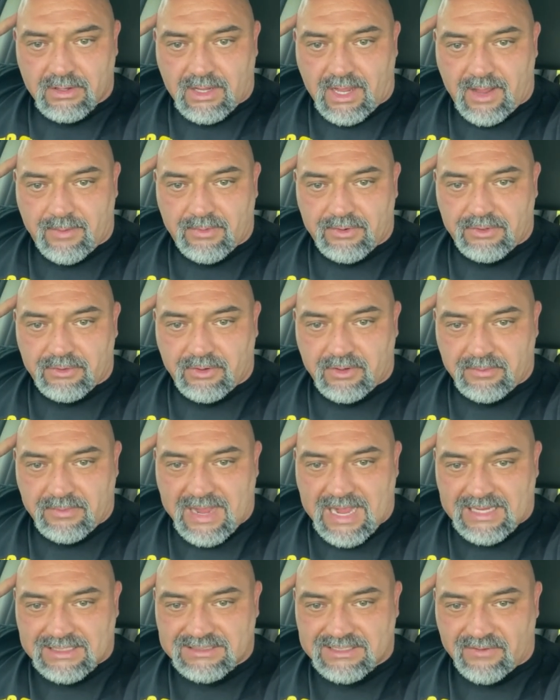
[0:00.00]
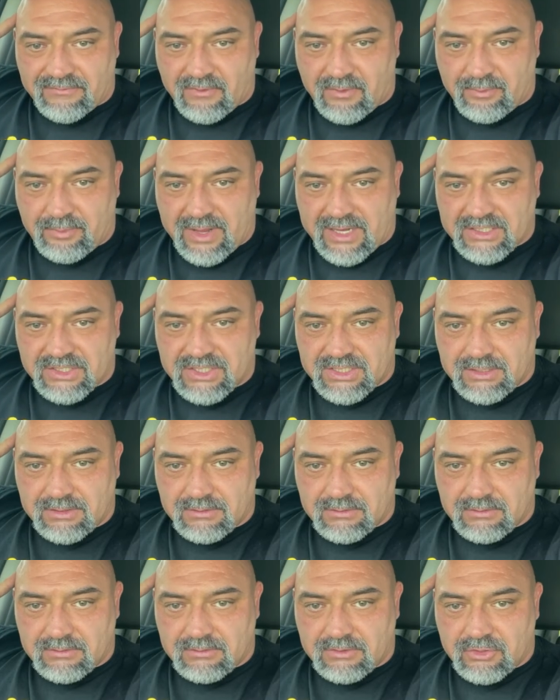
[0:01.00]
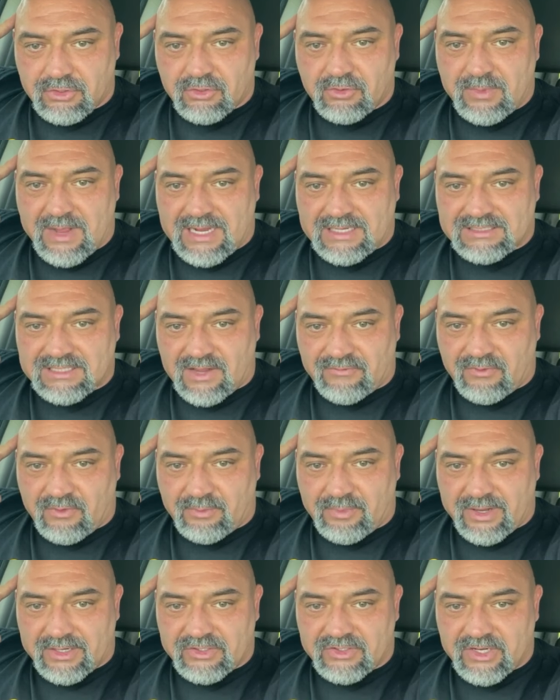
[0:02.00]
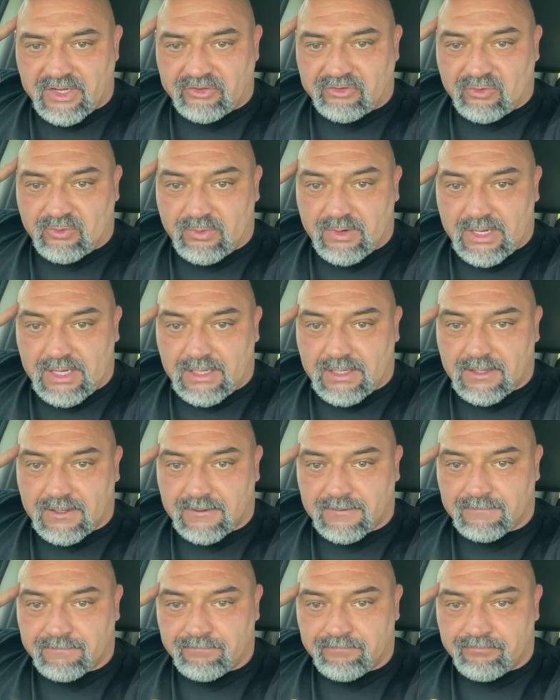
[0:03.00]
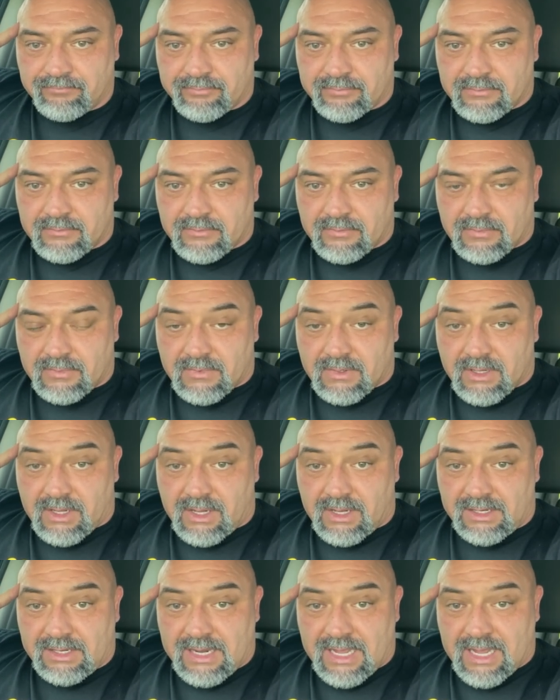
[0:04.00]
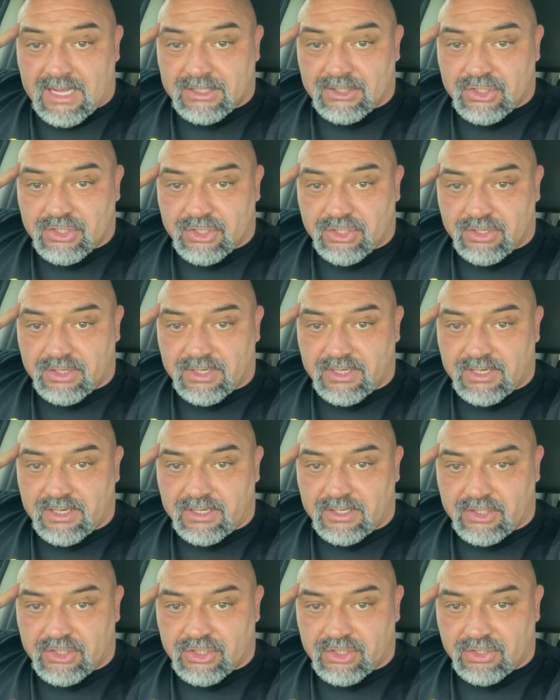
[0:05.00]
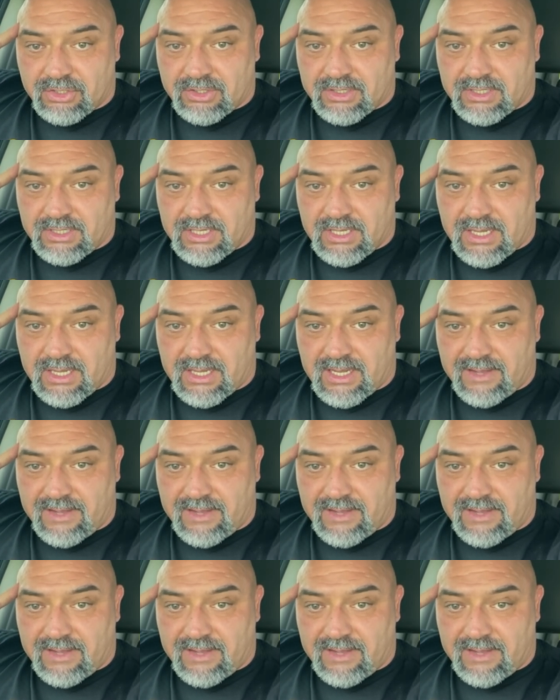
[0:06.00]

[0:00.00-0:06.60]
I've been doing max effort bench, 2 max effort bench days a week, a non-shirted and a shirted day.